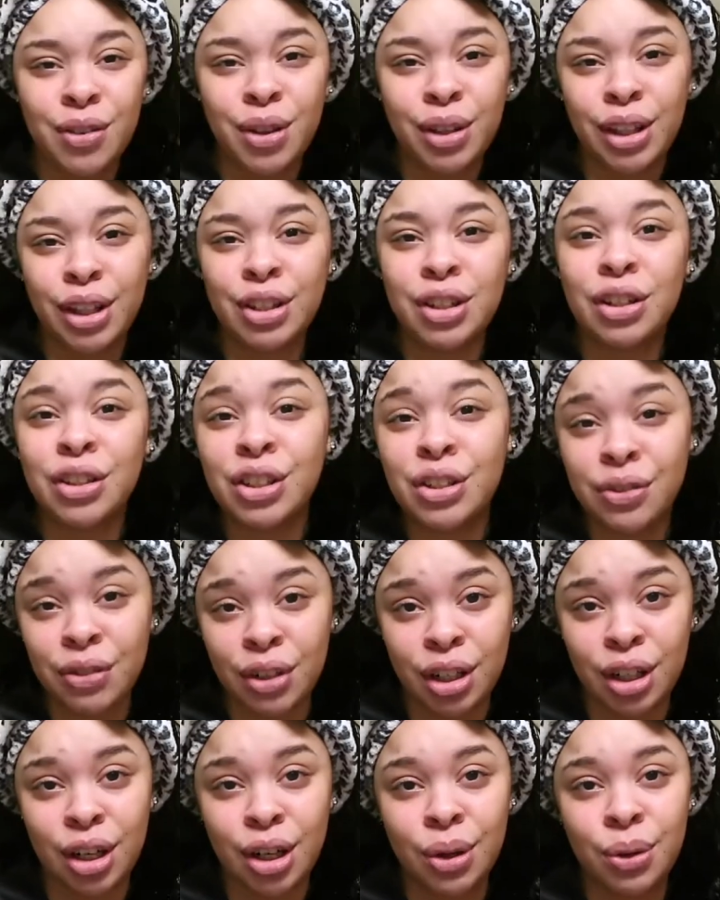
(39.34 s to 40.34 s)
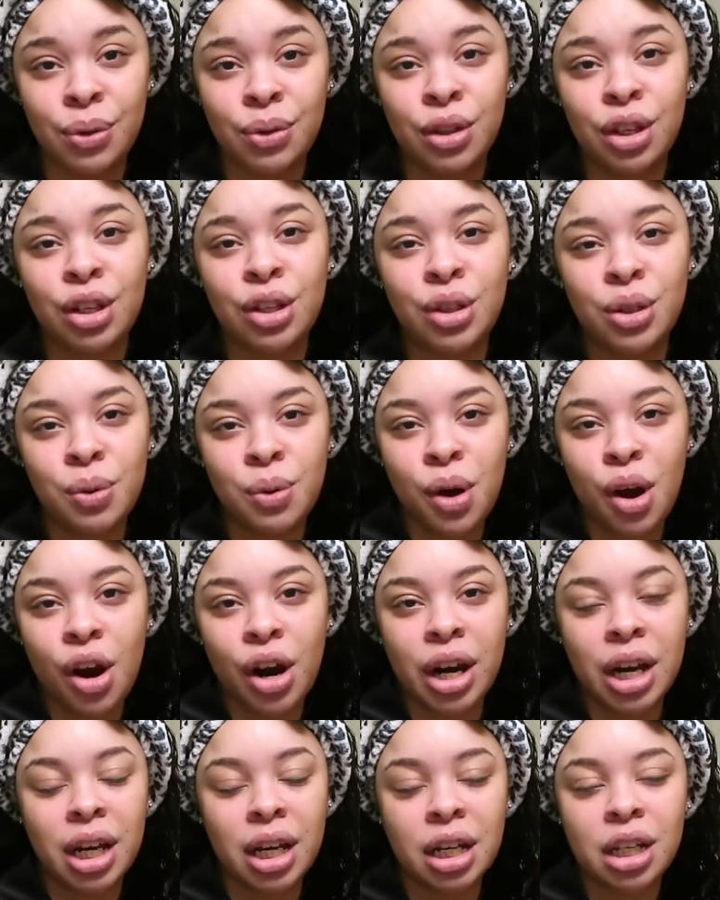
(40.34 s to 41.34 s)
you click on this video, then you are
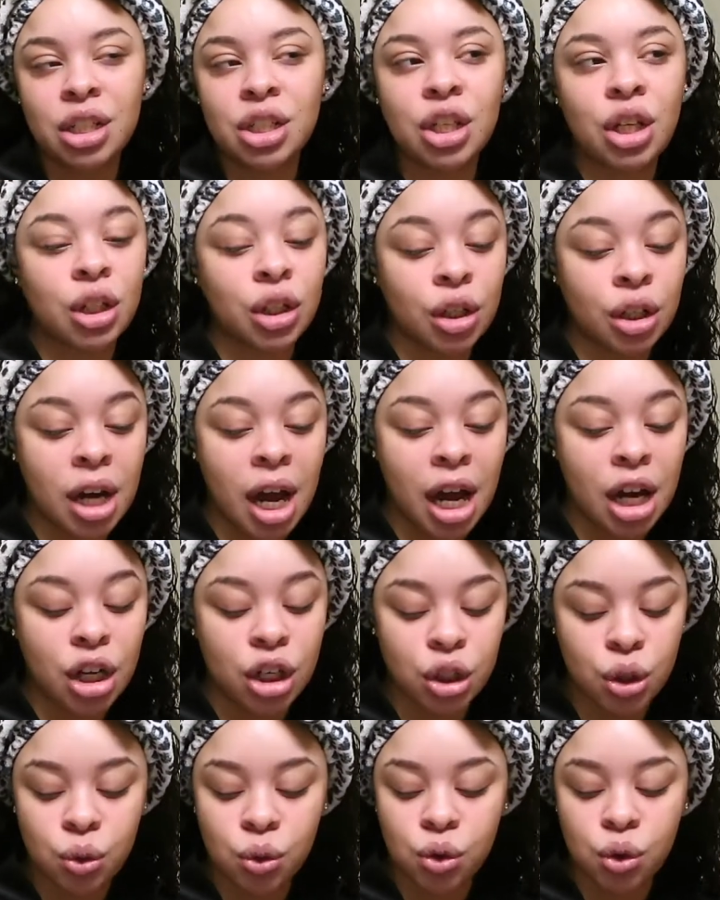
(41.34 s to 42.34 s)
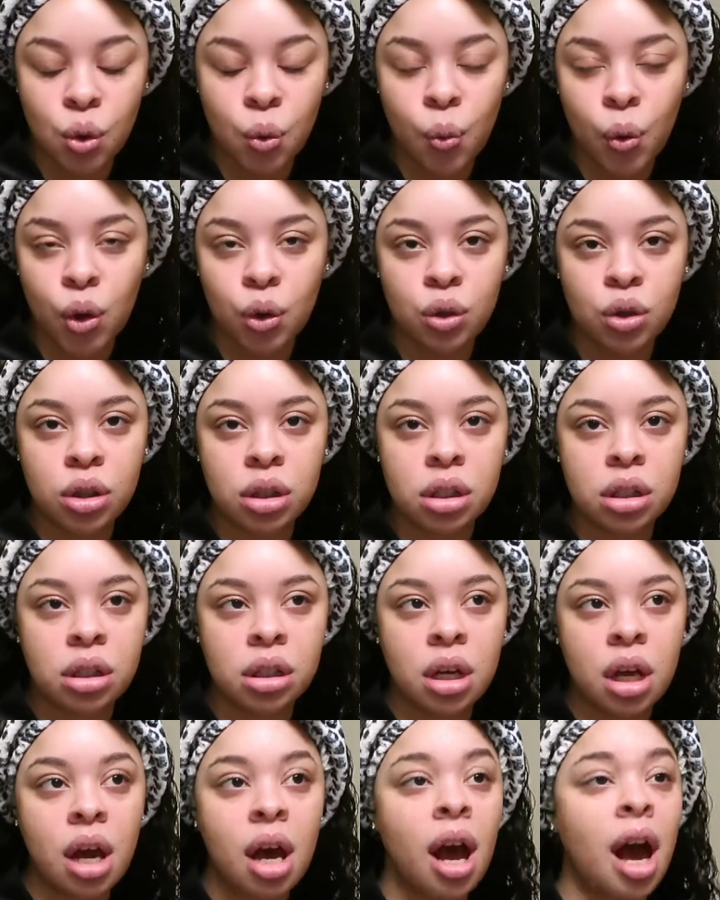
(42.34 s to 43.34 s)
here to learn how to use the world's,
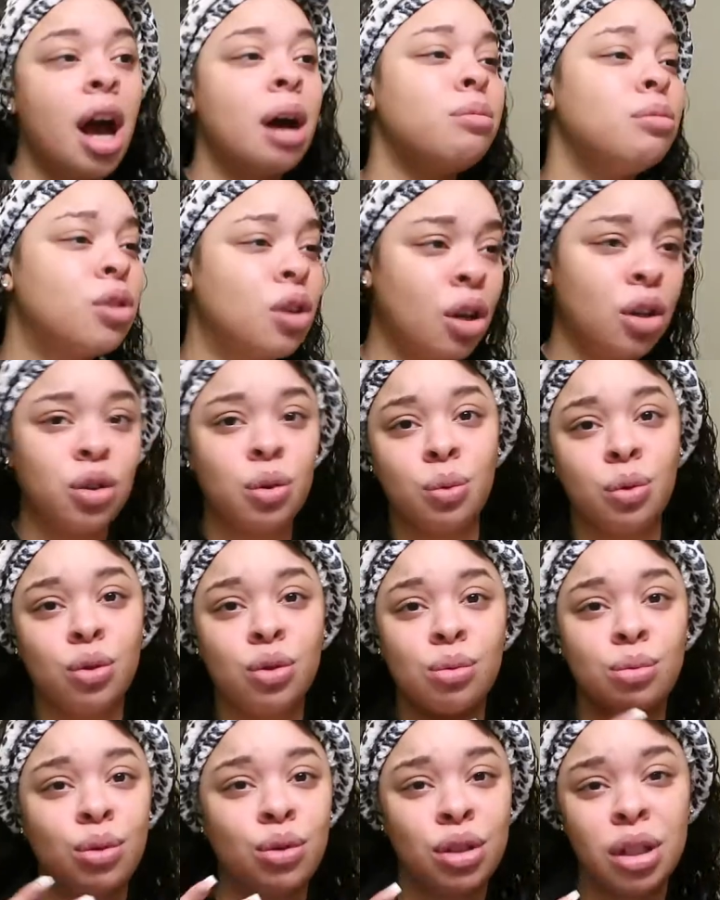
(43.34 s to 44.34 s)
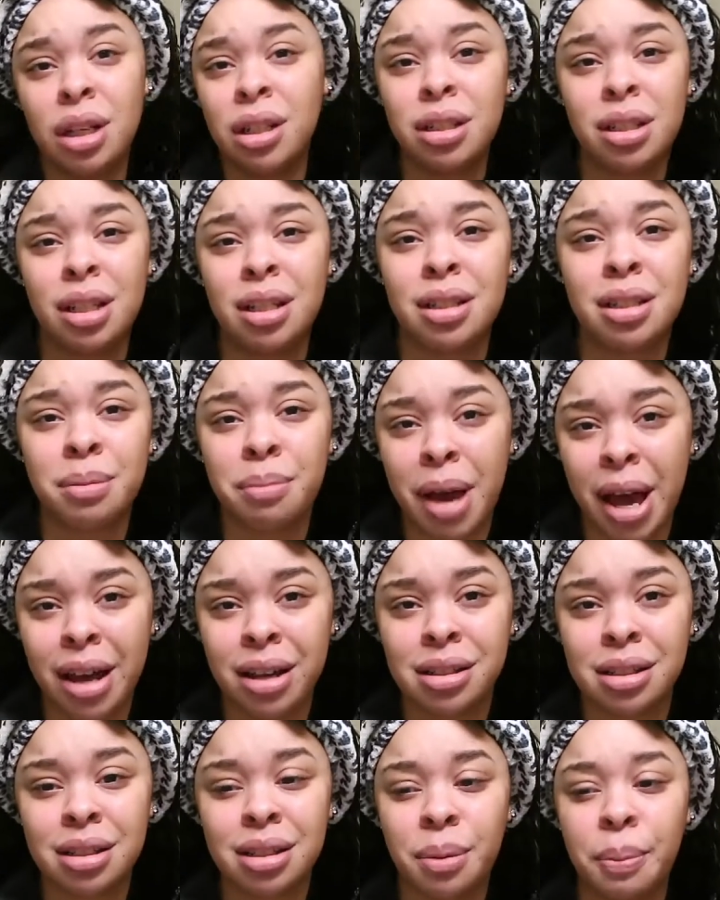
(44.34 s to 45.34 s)
I would call it the world's most intense
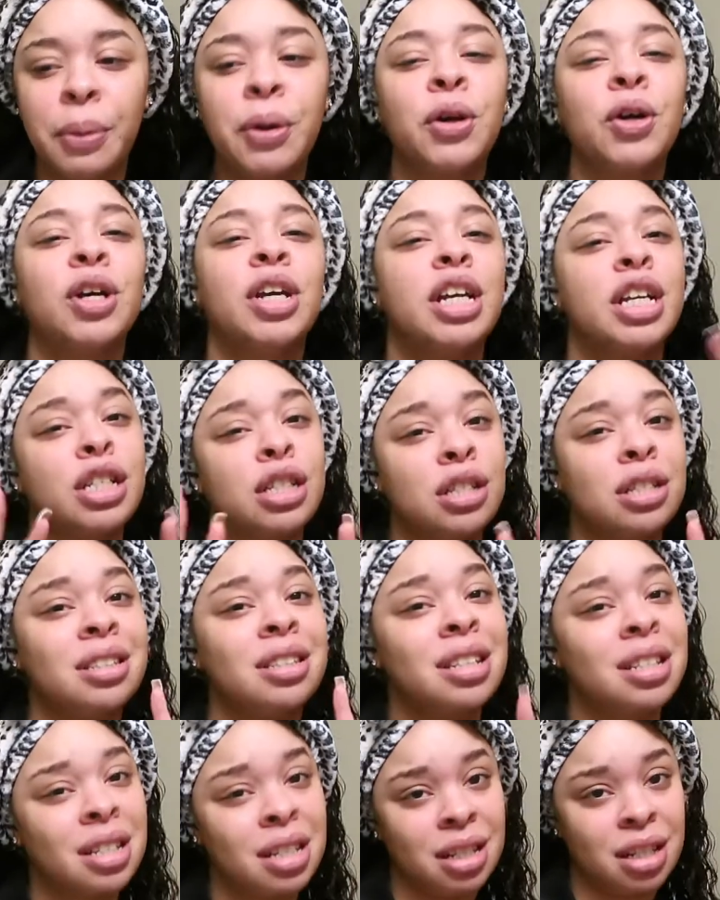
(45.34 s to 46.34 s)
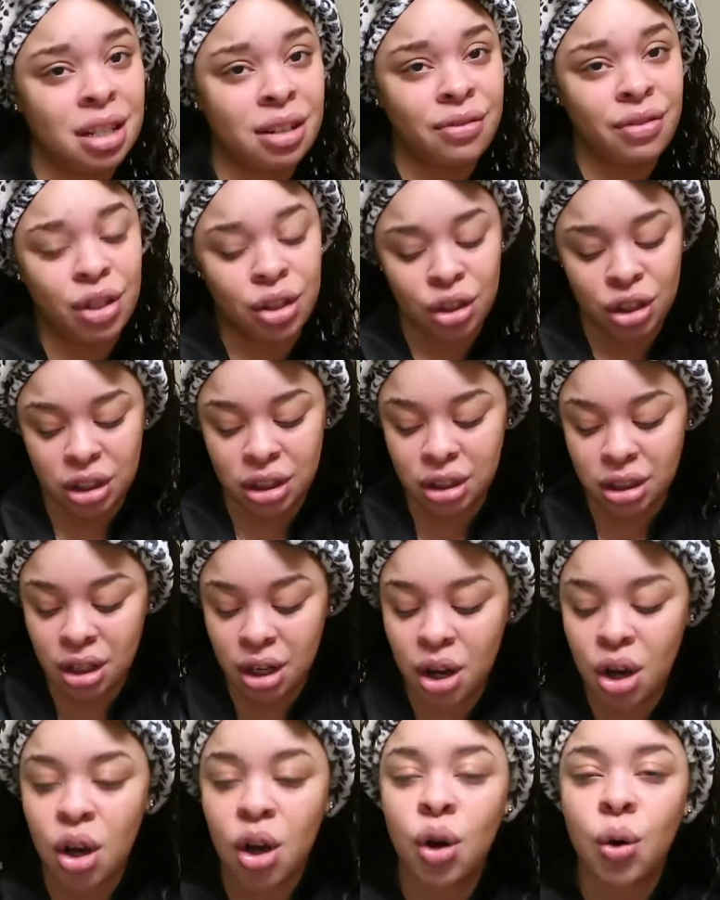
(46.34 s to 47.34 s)
mask, but it's the sensitive version.
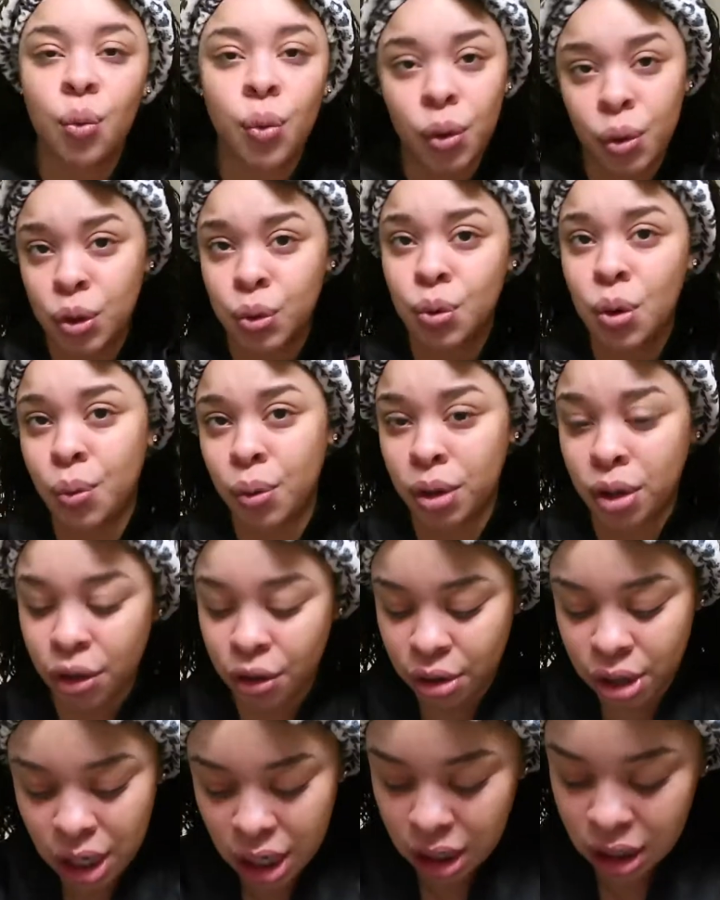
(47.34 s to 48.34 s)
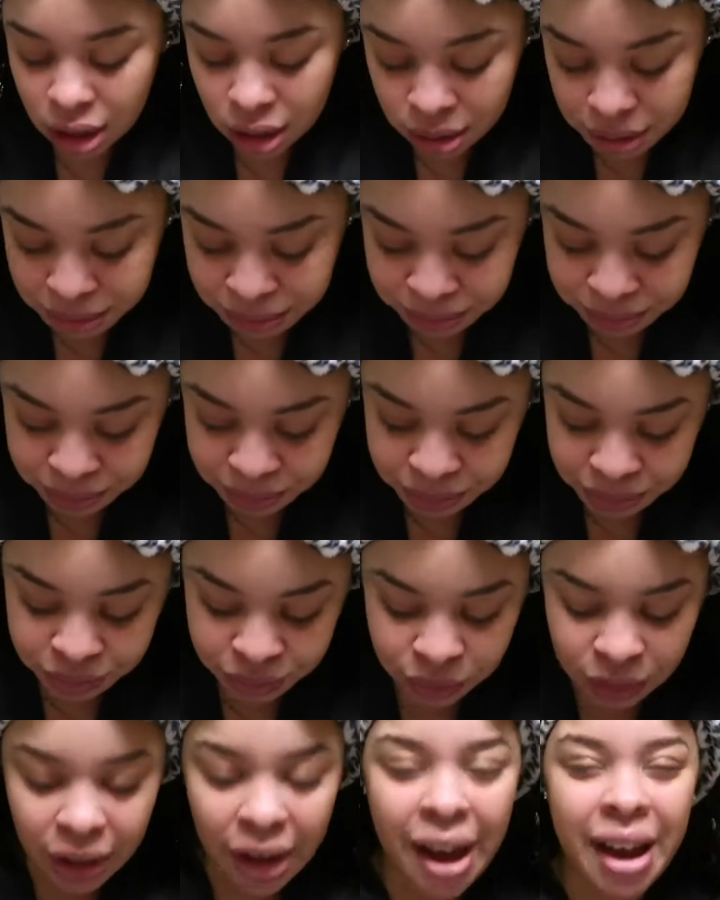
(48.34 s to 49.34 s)
Well, is what we're creating.
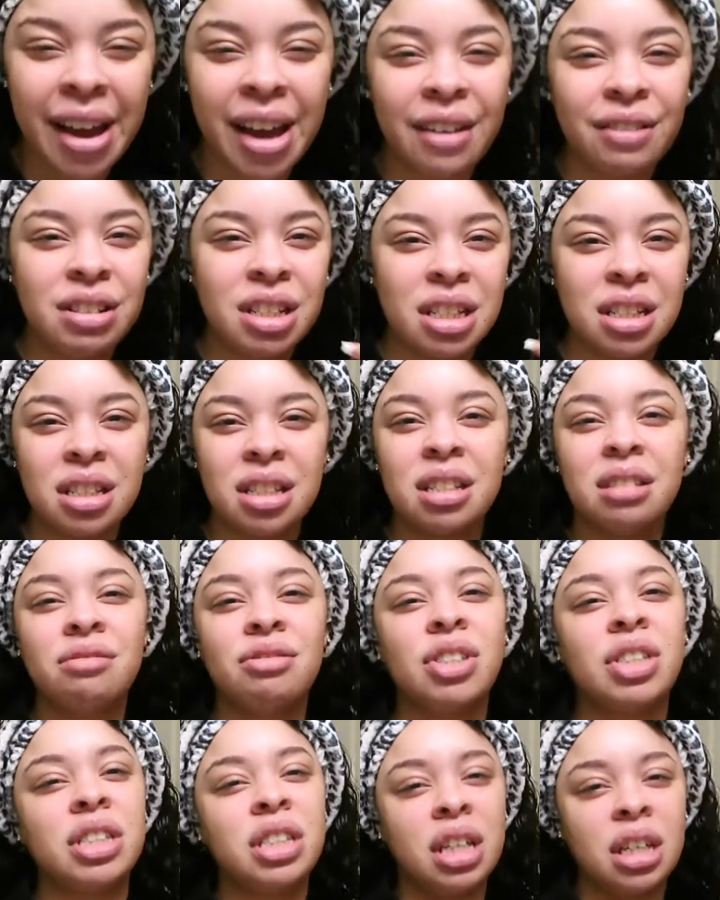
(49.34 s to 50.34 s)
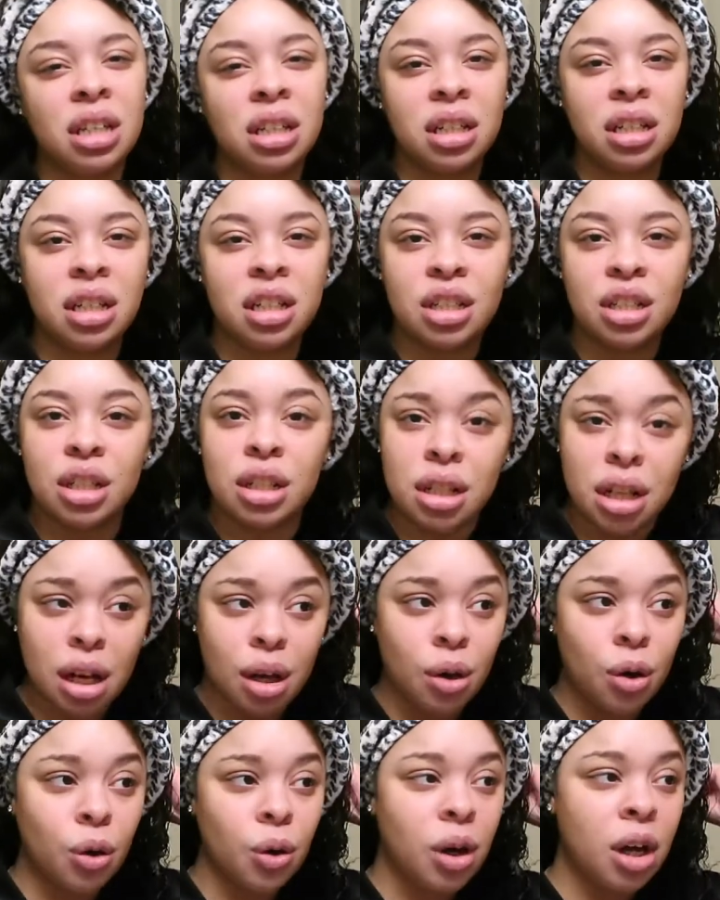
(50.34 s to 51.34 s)
I have sensitive skin, and
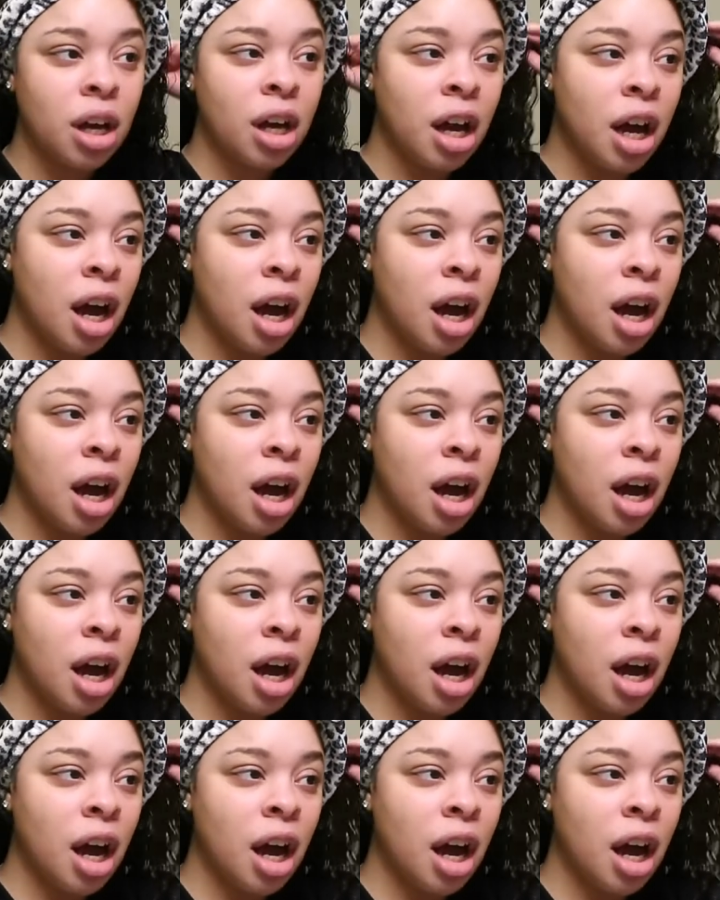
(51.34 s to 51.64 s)
so